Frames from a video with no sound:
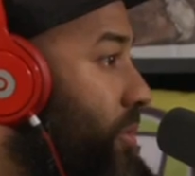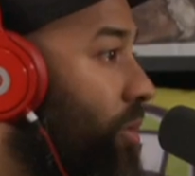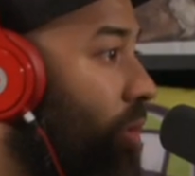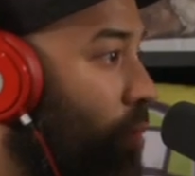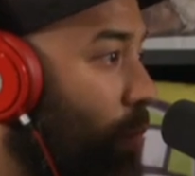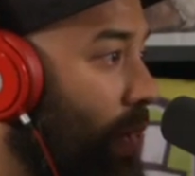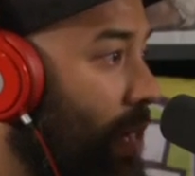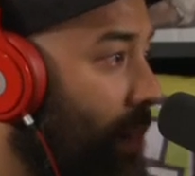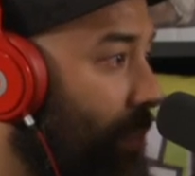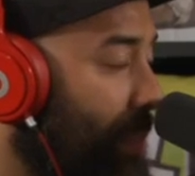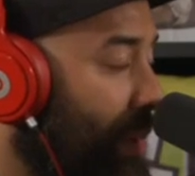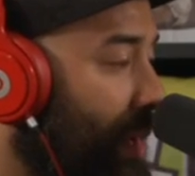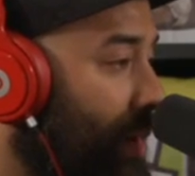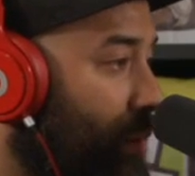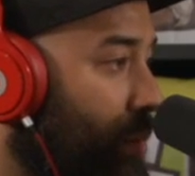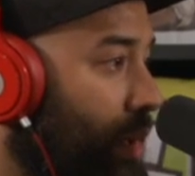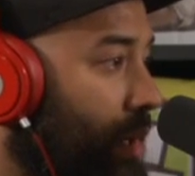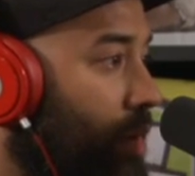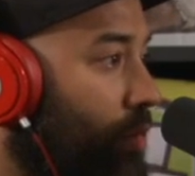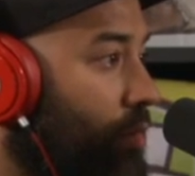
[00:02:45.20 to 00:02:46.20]
you know, we up here,
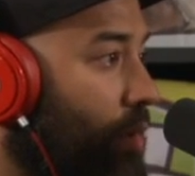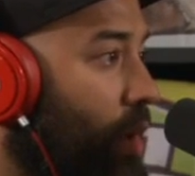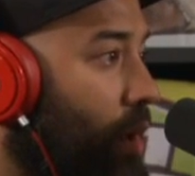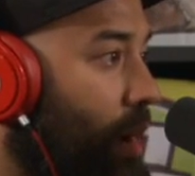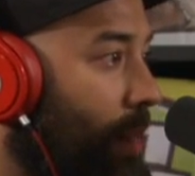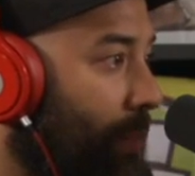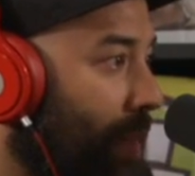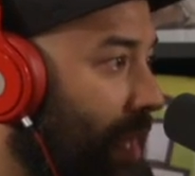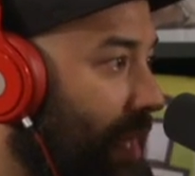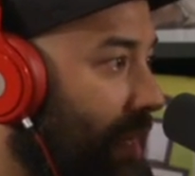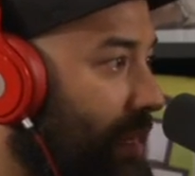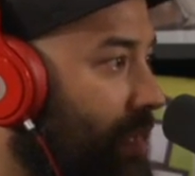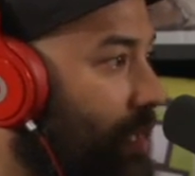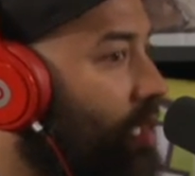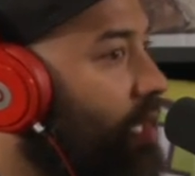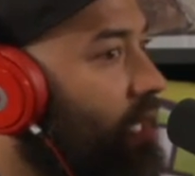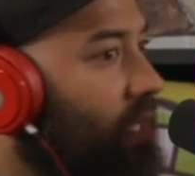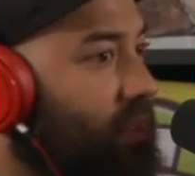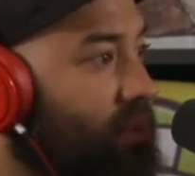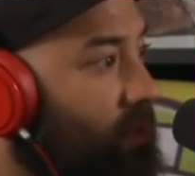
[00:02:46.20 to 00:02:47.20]
we don't know. I mean, and the
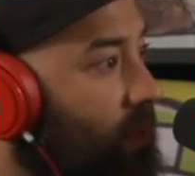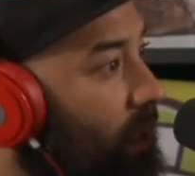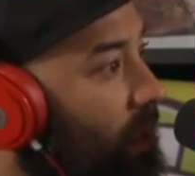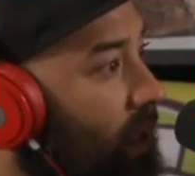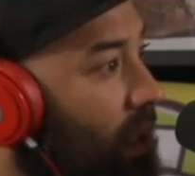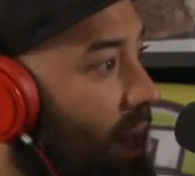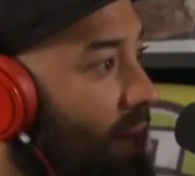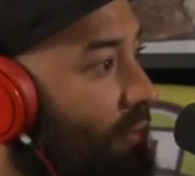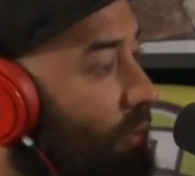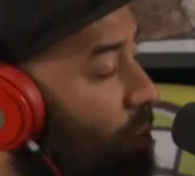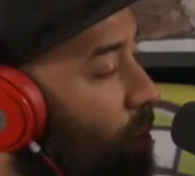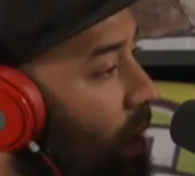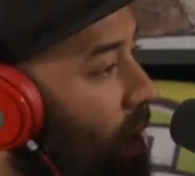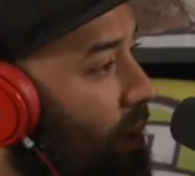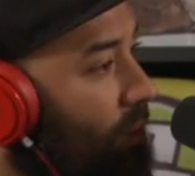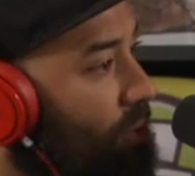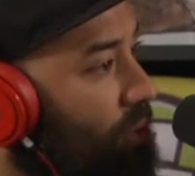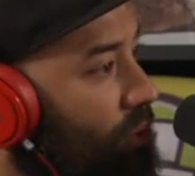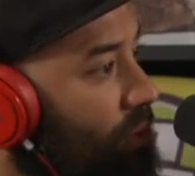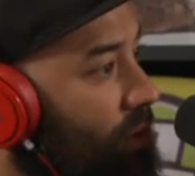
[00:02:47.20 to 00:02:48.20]
hood is the hood everywhere,
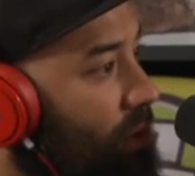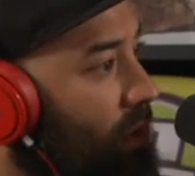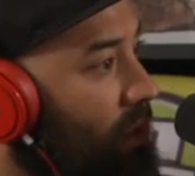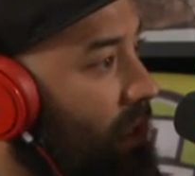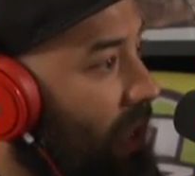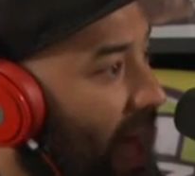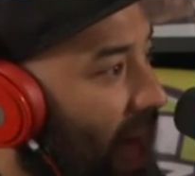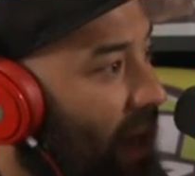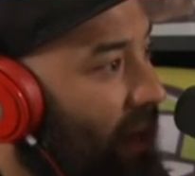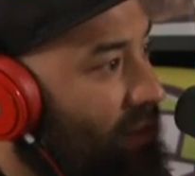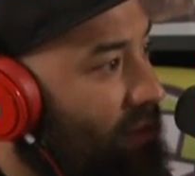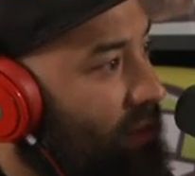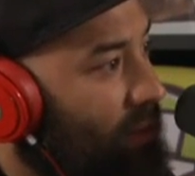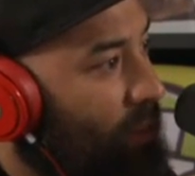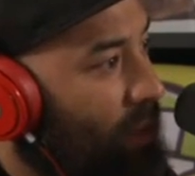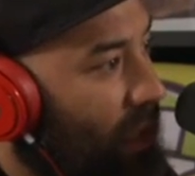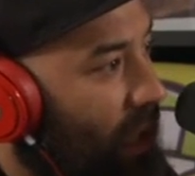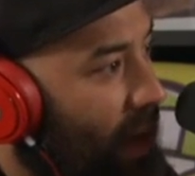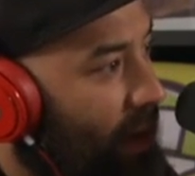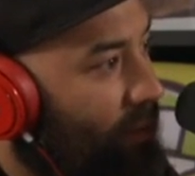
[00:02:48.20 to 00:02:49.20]
and I'm sure there's a lot of
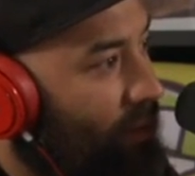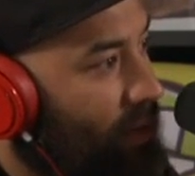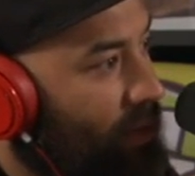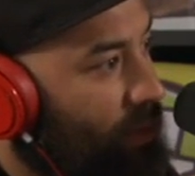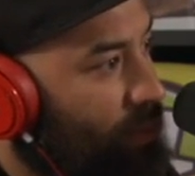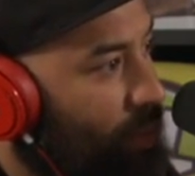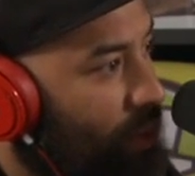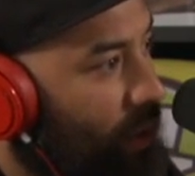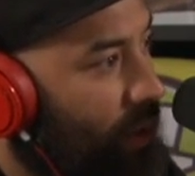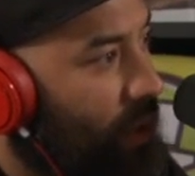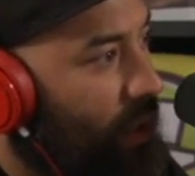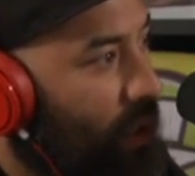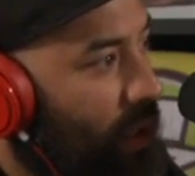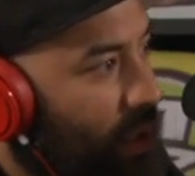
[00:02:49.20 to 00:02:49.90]
similarities, but